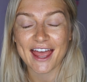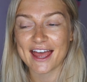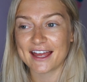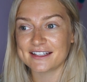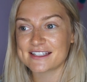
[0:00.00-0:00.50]

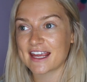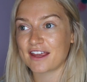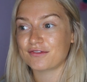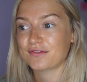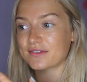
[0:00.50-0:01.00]
And
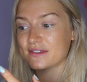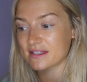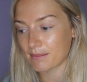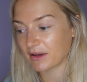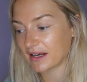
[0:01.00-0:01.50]
if
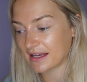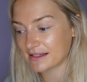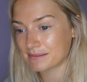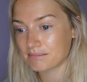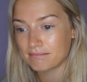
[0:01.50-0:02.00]
someone
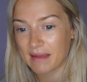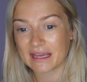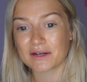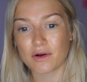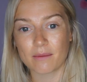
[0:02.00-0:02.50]
is
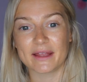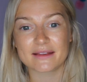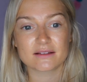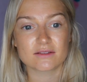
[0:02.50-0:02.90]
making a comment,